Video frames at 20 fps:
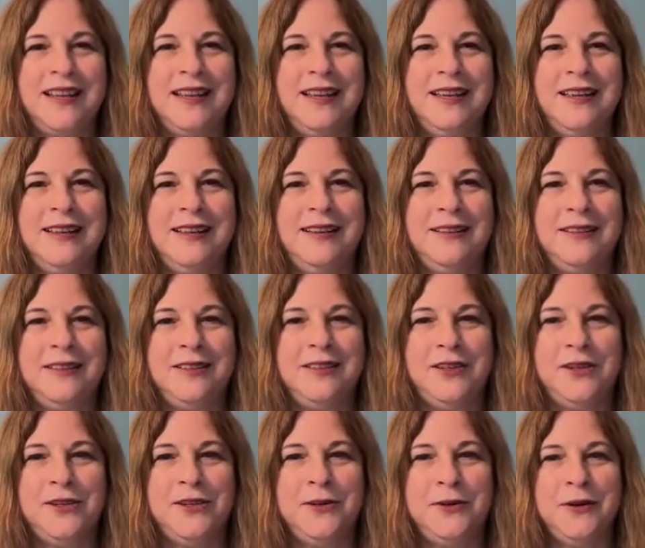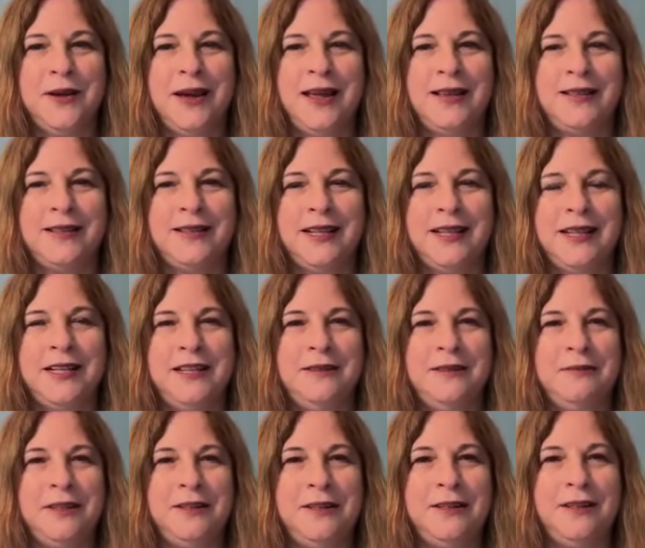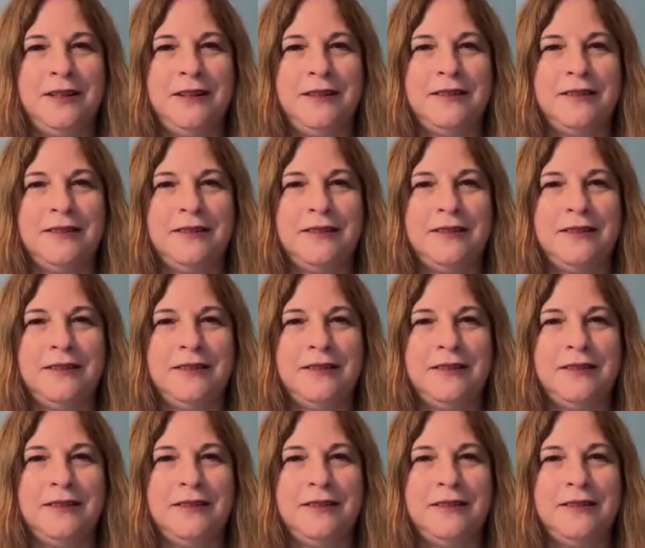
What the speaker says: And so as the demon